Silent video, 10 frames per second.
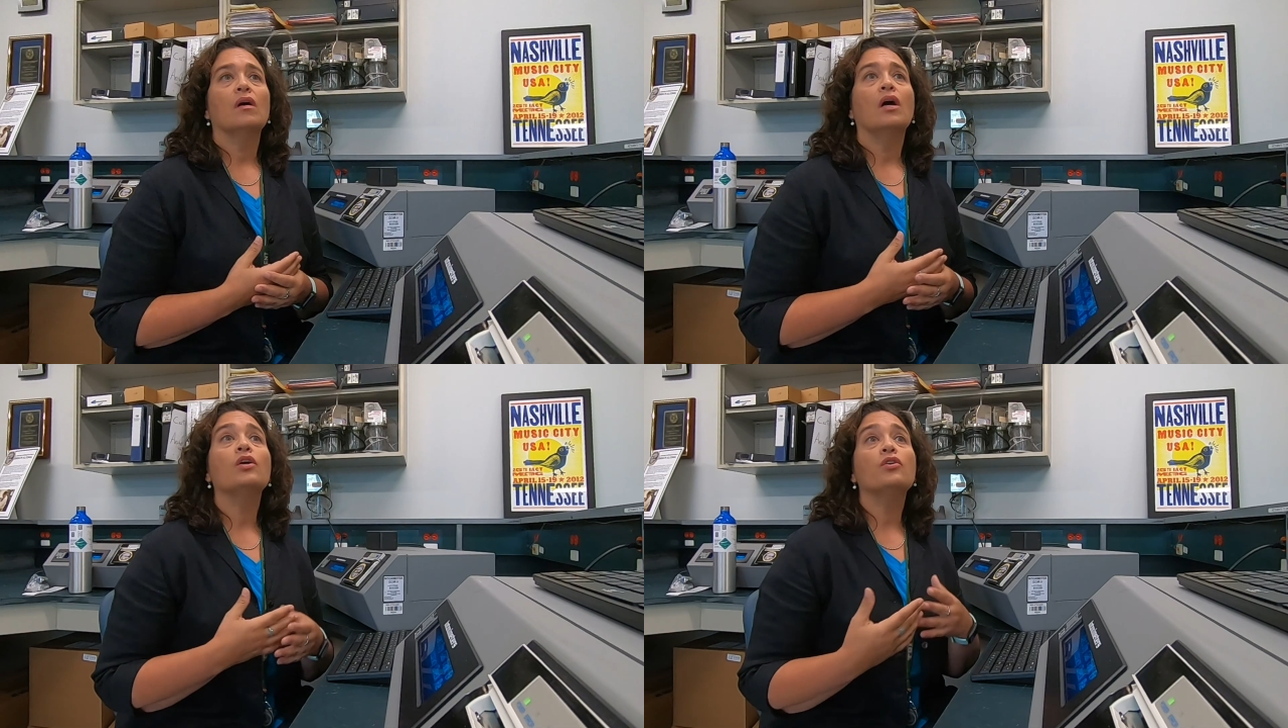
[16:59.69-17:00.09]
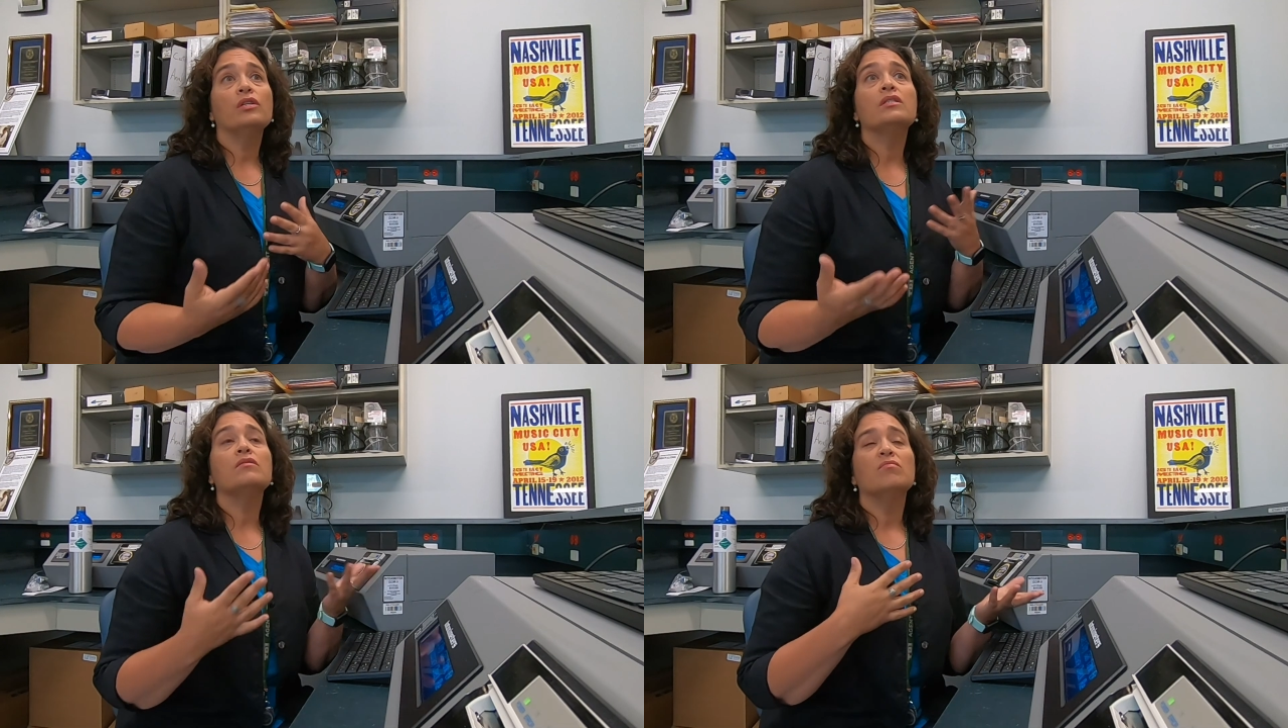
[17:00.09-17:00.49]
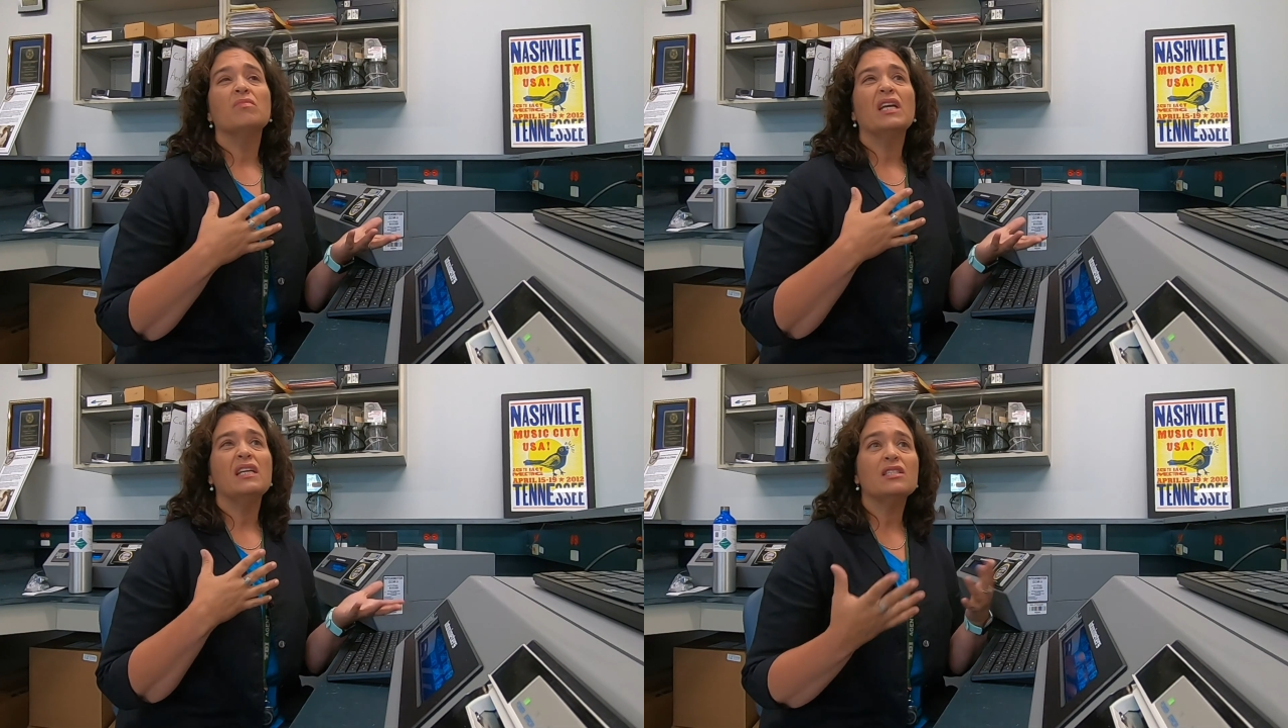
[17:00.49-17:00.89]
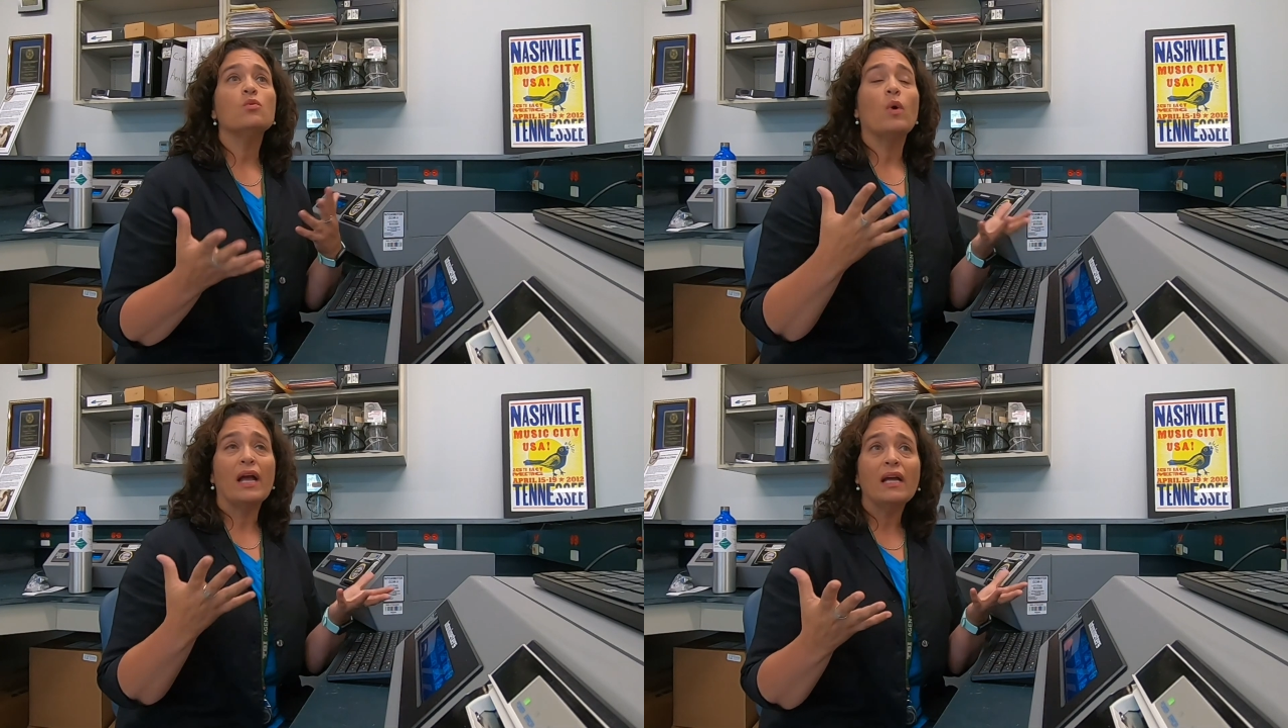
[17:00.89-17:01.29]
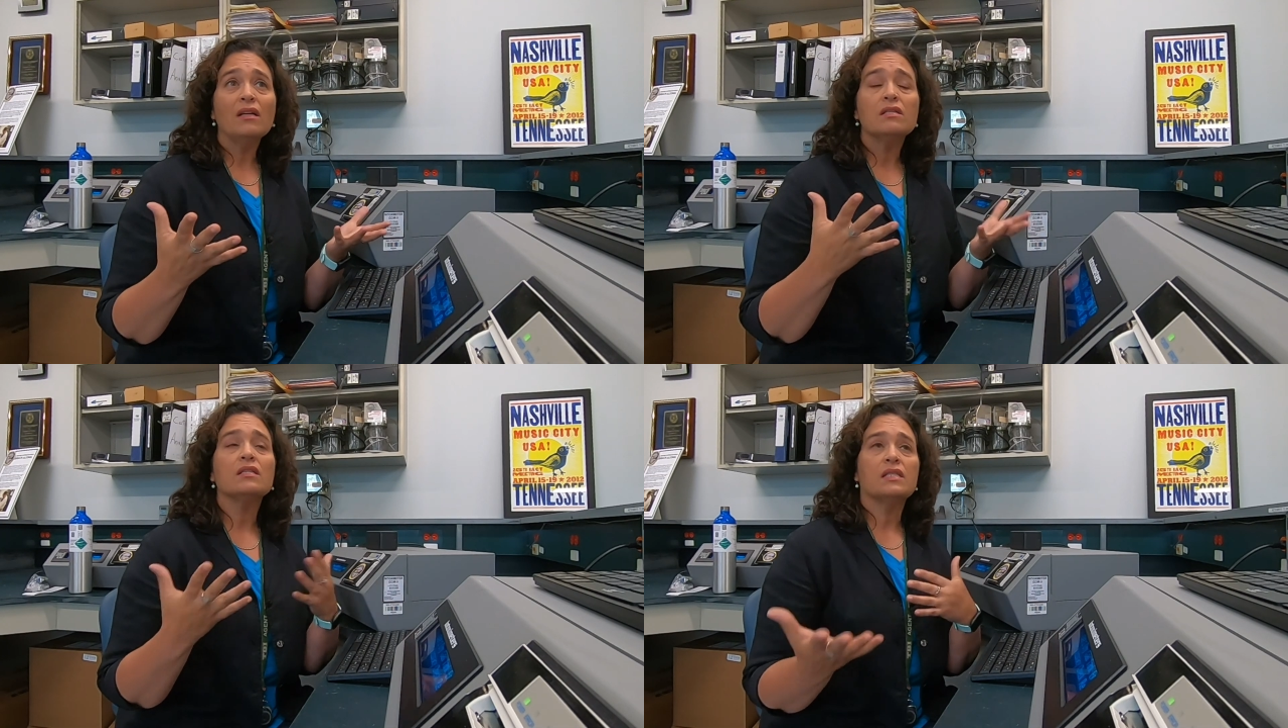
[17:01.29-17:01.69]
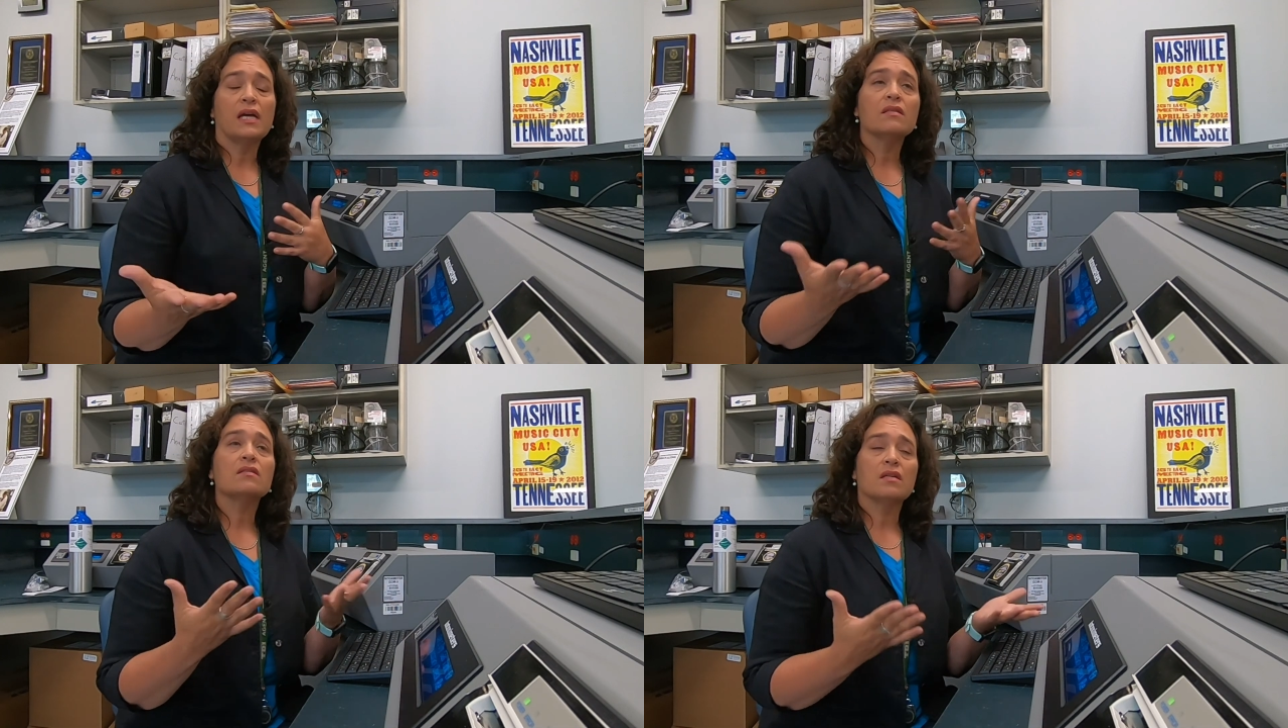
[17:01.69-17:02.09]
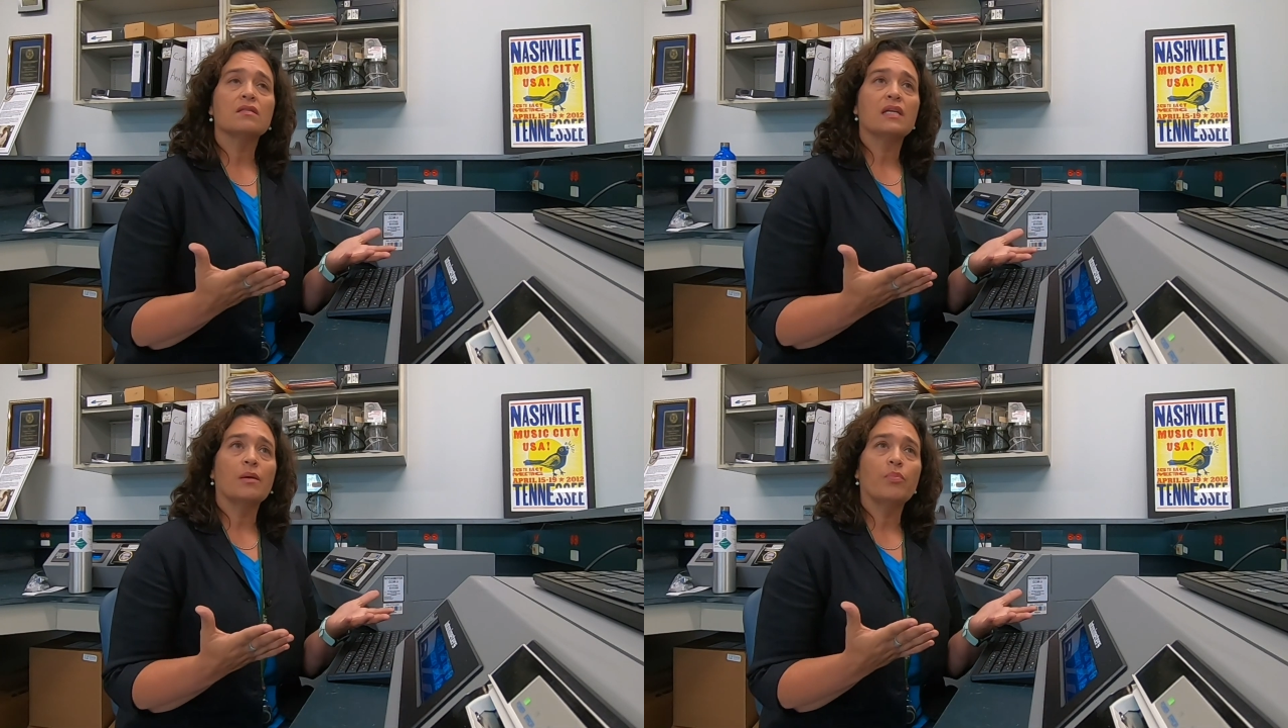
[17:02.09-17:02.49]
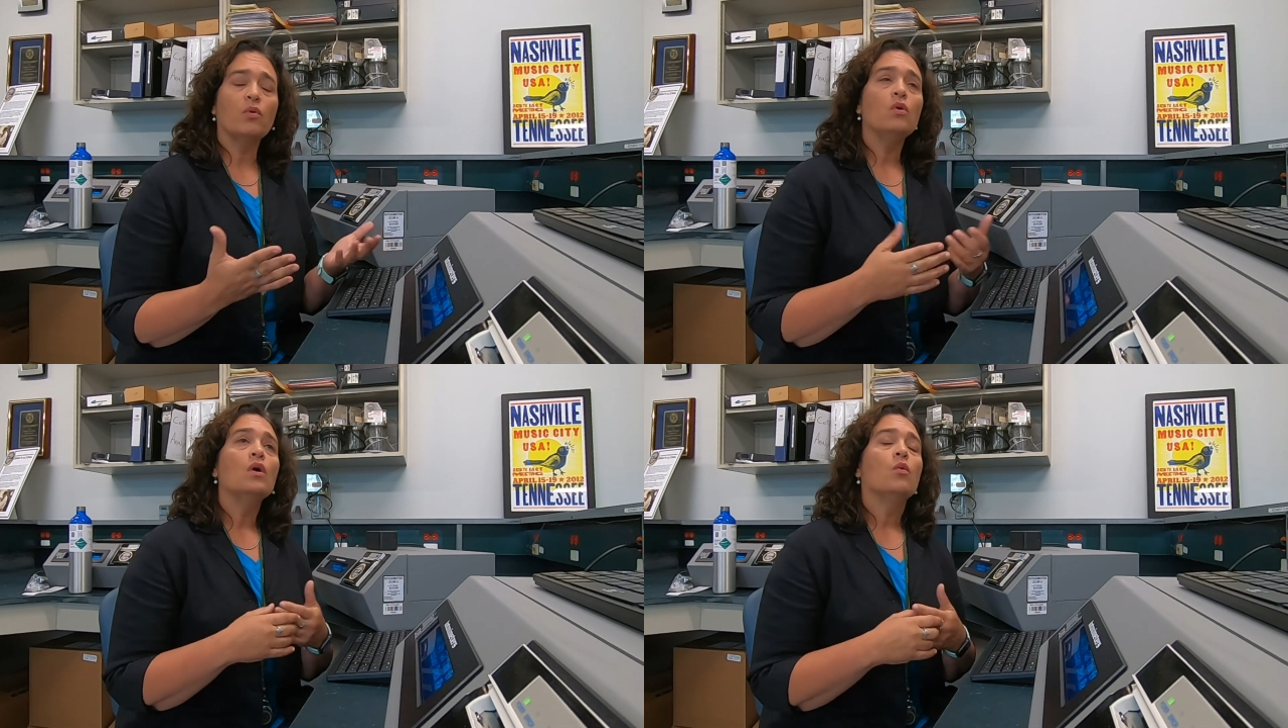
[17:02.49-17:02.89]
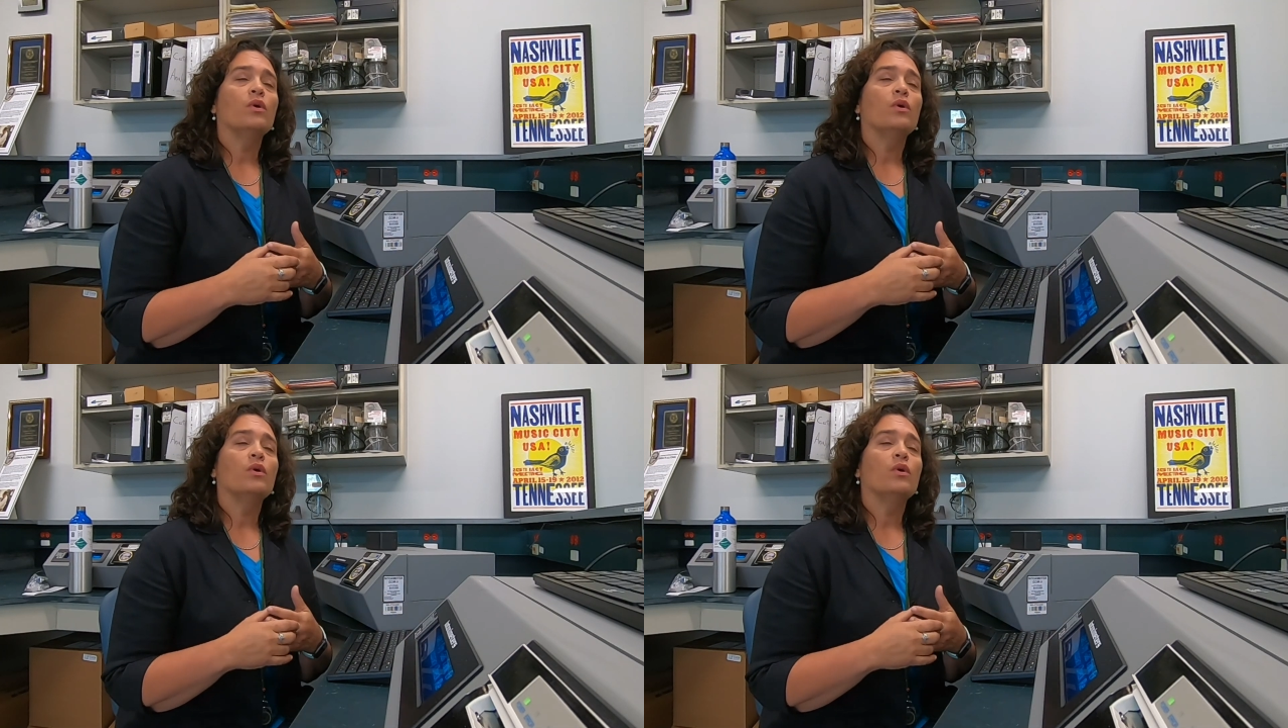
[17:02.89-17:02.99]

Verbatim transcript: a good easy way to test a sample